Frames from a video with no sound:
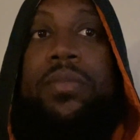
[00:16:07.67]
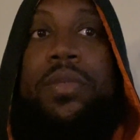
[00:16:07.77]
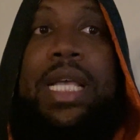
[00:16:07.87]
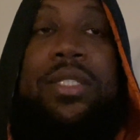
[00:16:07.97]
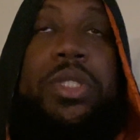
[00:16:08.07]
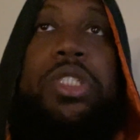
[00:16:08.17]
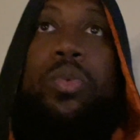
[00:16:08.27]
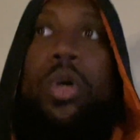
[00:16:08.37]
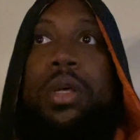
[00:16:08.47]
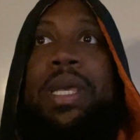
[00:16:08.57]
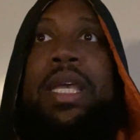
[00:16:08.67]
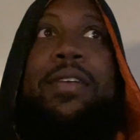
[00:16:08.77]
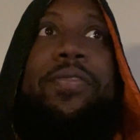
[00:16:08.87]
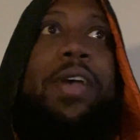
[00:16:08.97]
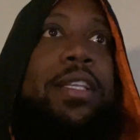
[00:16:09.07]
That's what you want, man. That
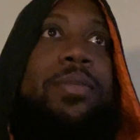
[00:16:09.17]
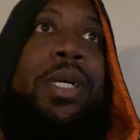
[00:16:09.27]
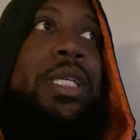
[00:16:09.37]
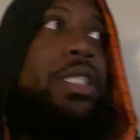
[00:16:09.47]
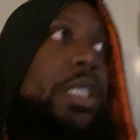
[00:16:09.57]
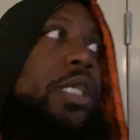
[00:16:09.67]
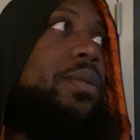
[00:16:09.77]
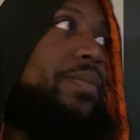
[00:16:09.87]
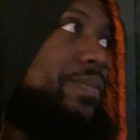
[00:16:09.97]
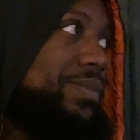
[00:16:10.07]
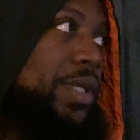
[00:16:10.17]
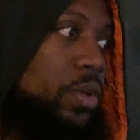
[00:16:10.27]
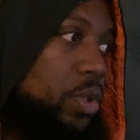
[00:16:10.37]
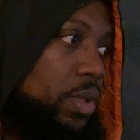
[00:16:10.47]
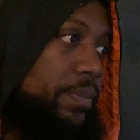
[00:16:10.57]
fast money shit, don't
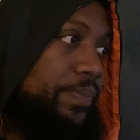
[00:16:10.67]
do it.